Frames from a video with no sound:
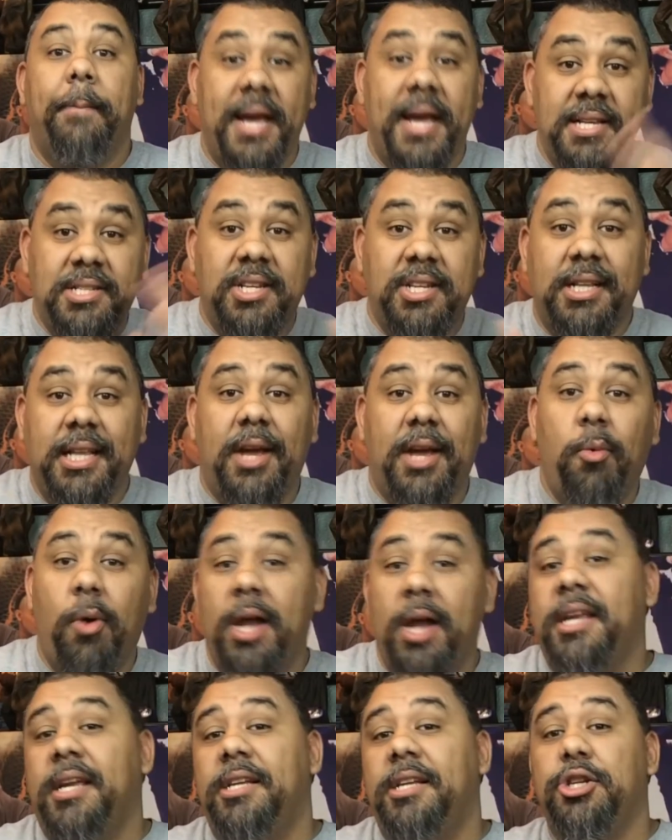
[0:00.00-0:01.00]
basically
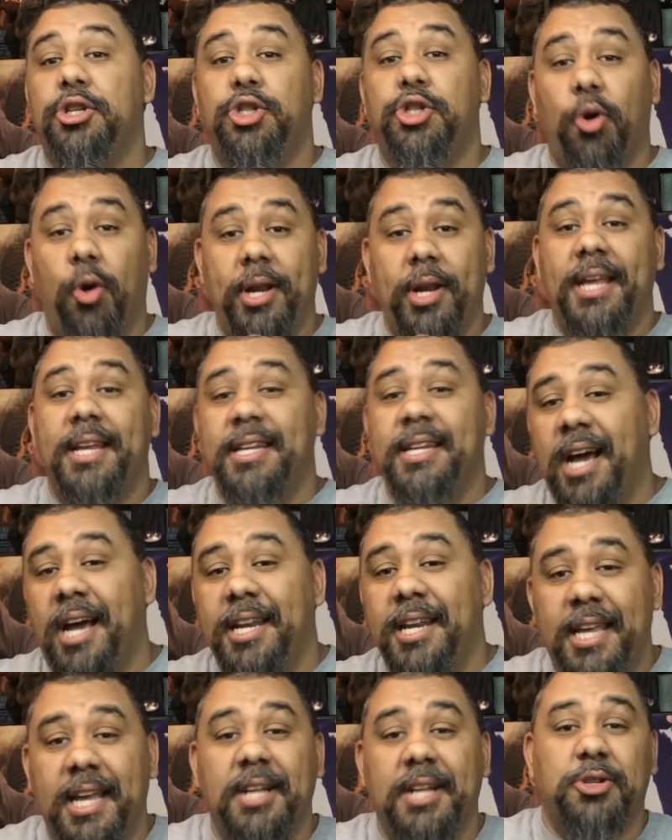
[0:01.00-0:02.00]
wanting to join in
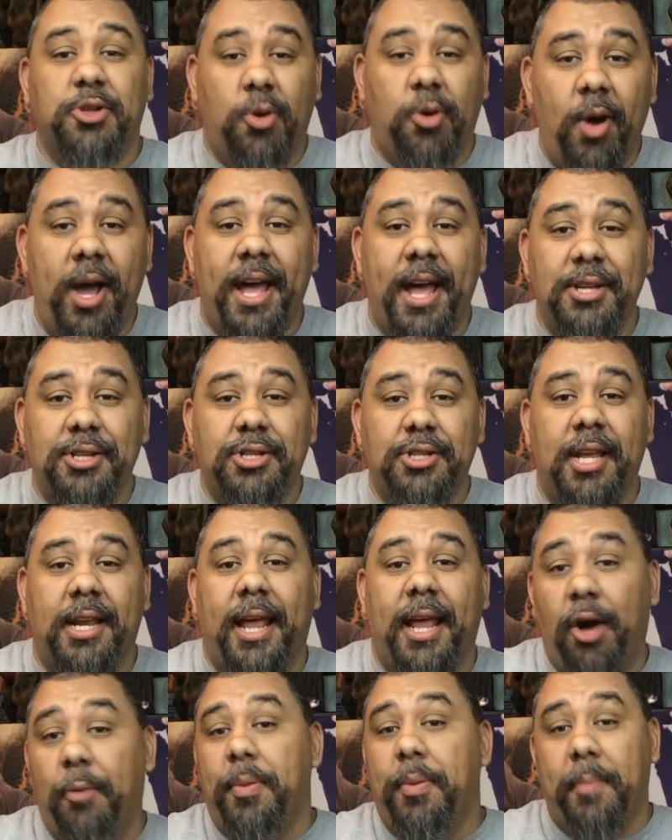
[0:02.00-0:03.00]
Donnie Yen's quest
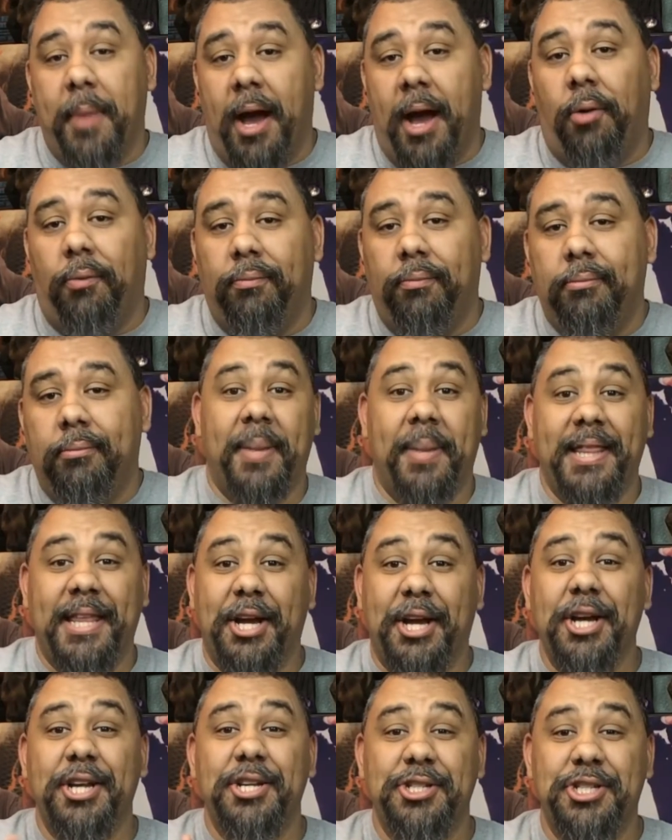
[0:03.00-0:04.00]
and help him out. But
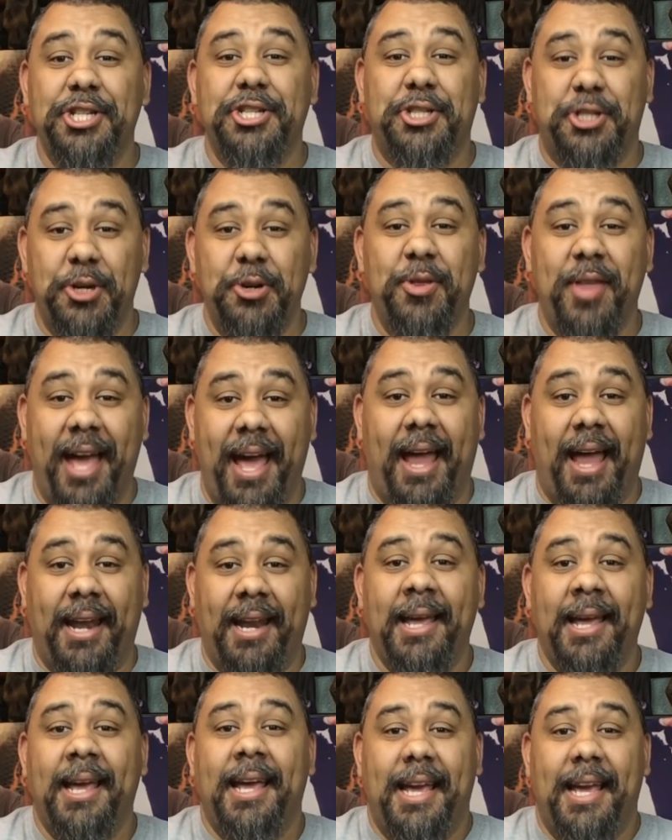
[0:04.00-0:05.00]
they couldn't just do
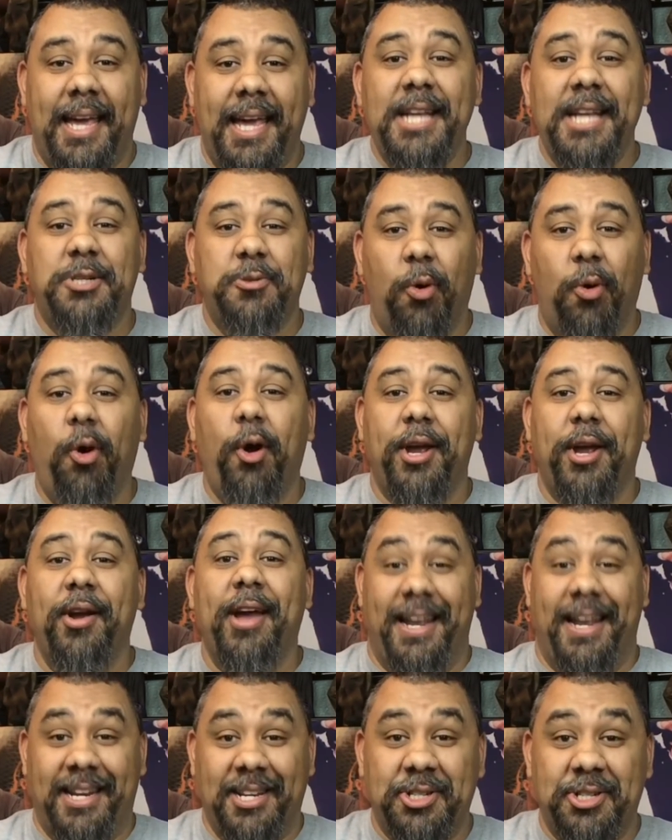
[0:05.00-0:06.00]
that. Each
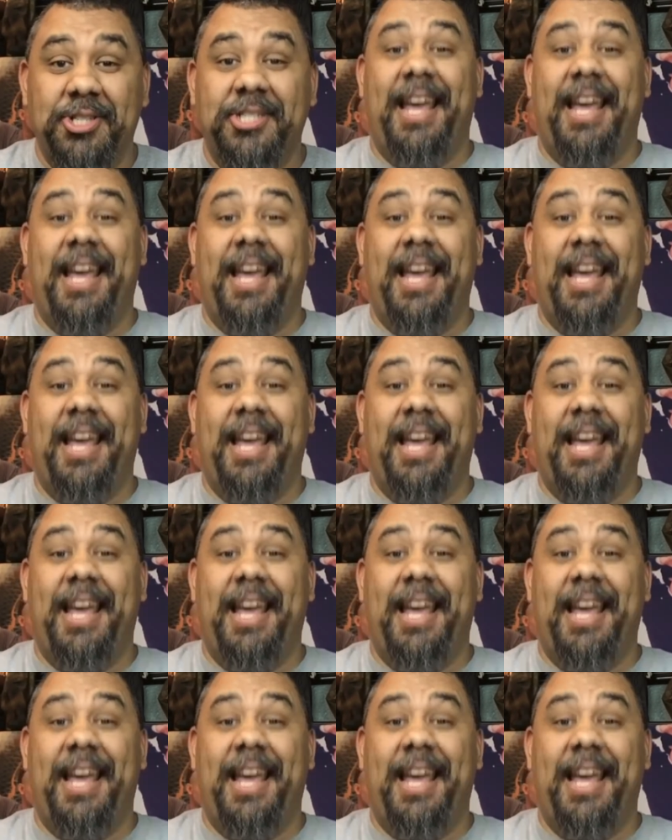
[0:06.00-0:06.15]
warrior had to